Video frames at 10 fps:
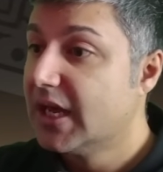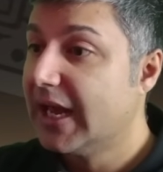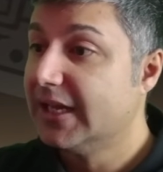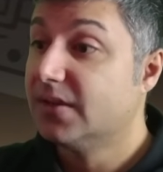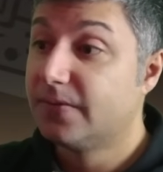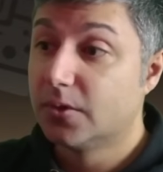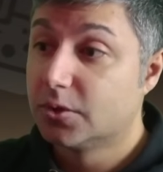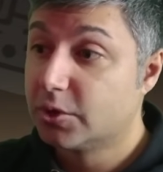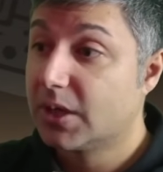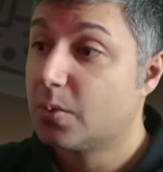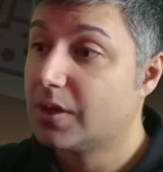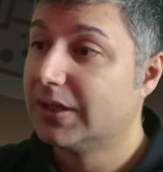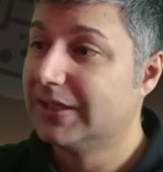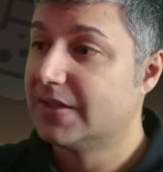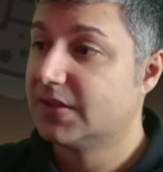Eating food or drink while
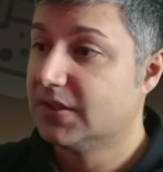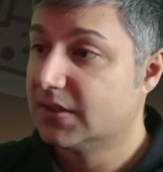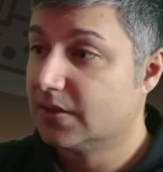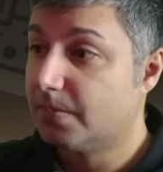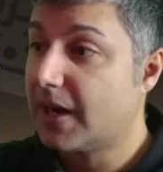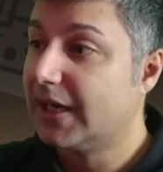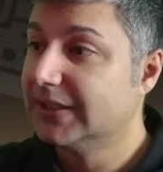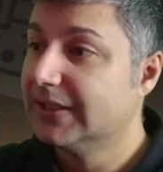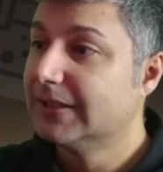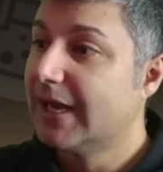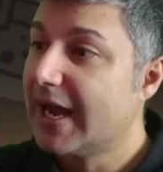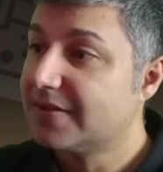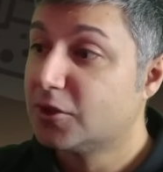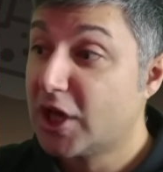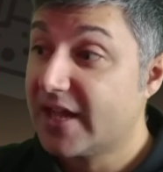Inez is in the party has
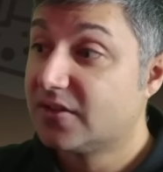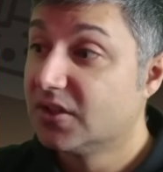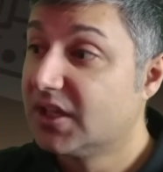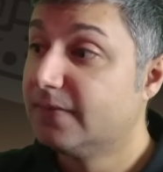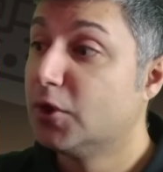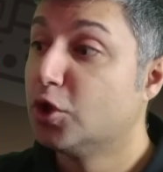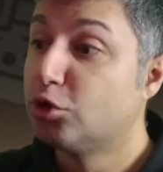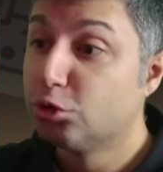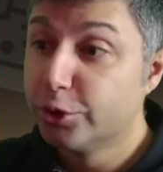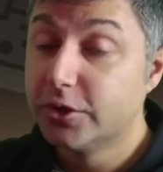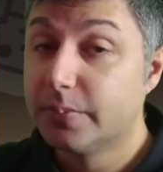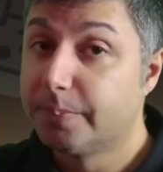a chance to give you crude